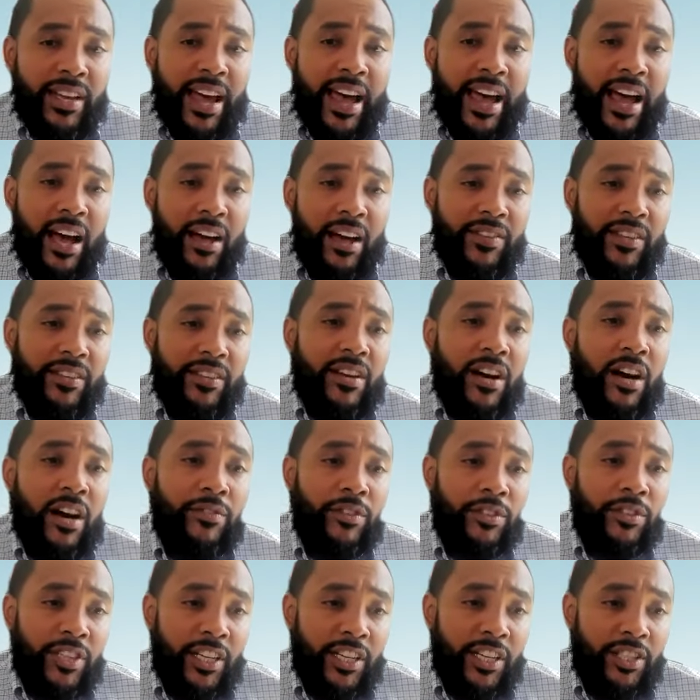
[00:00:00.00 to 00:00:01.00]
have these
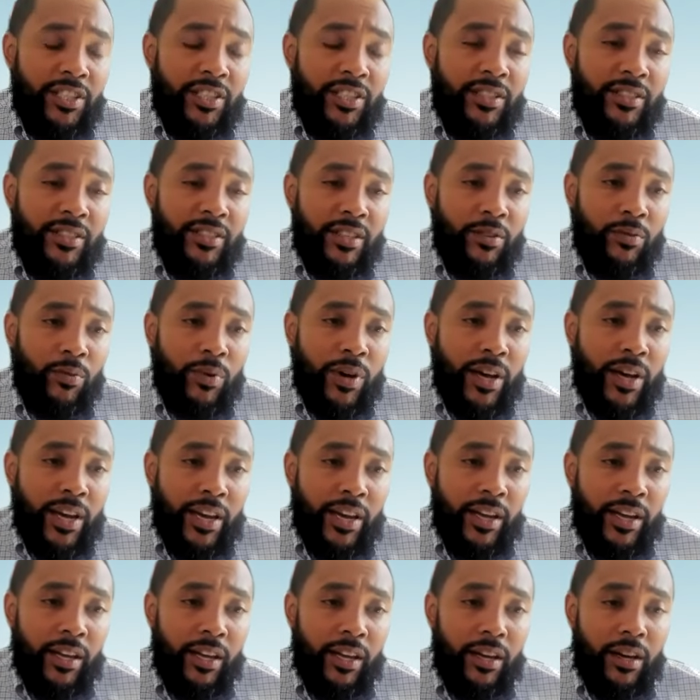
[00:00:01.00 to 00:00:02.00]
conversations in a
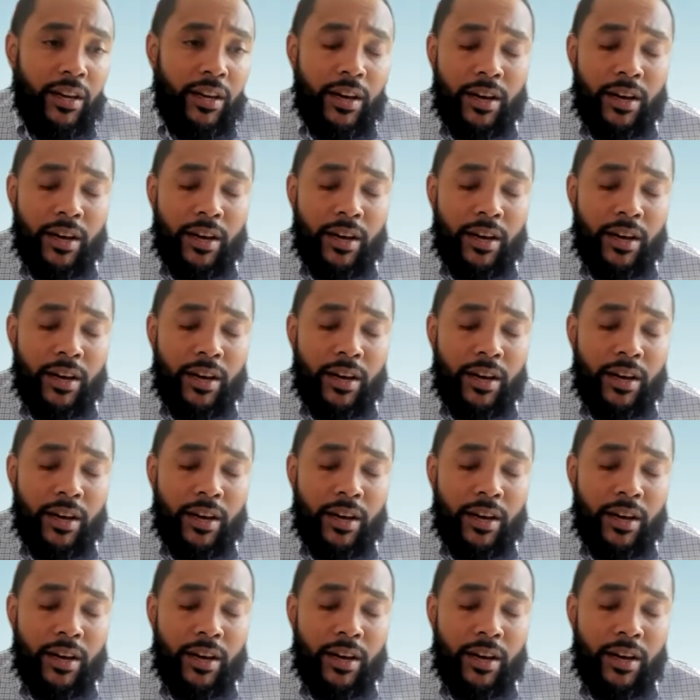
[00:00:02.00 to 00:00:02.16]
way